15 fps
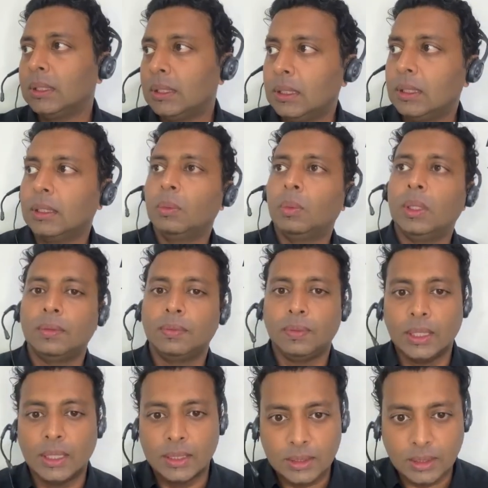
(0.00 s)
material
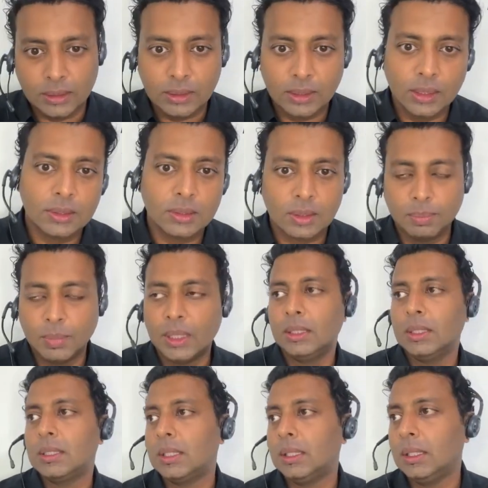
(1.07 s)
welfare has increased
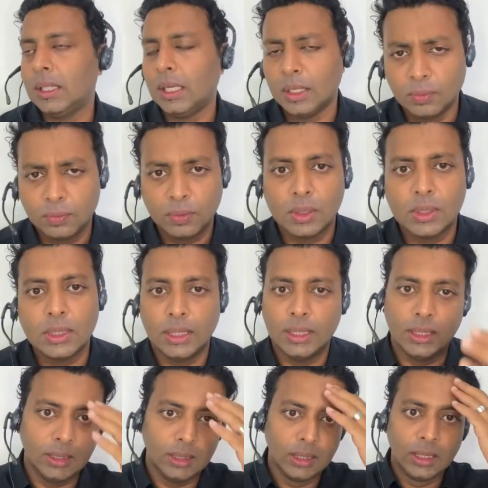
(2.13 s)
tremendously, and of course
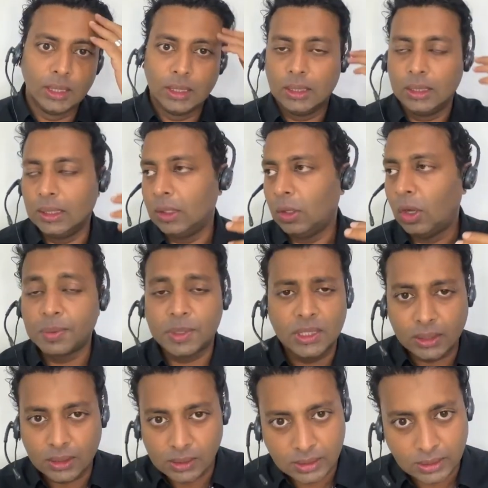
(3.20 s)
there are uh,
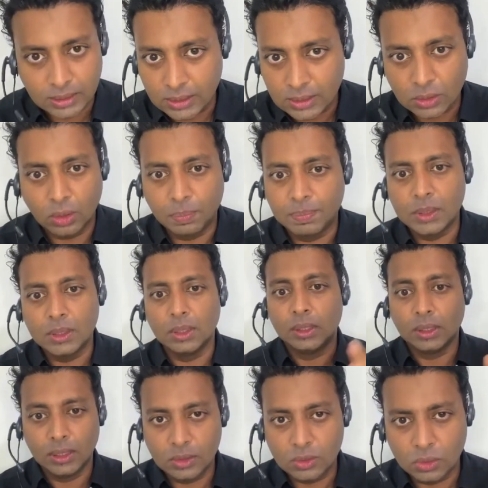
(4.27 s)
obstacles against the
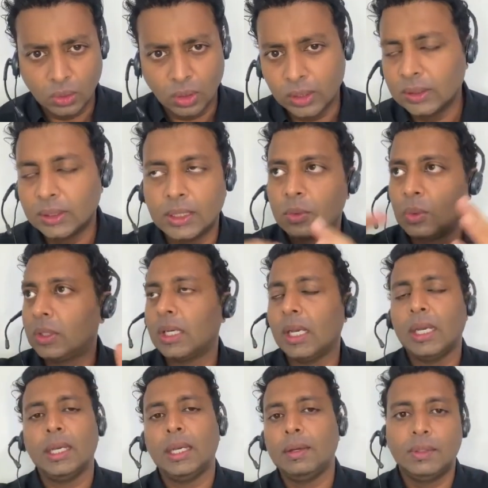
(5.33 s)
opposition and so on, things
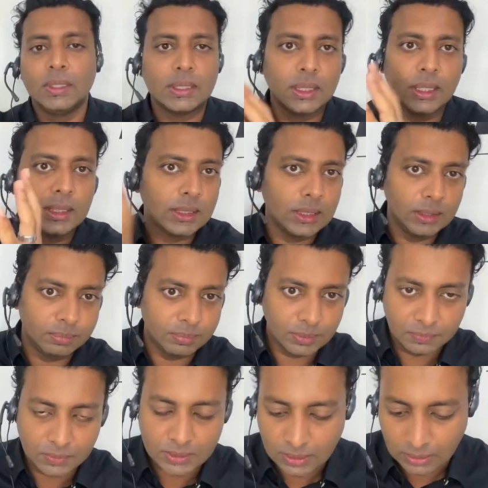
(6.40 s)
which I have discussed in
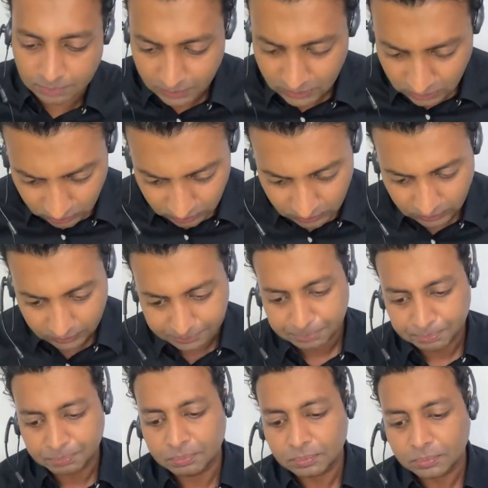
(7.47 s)
previous episodes, right?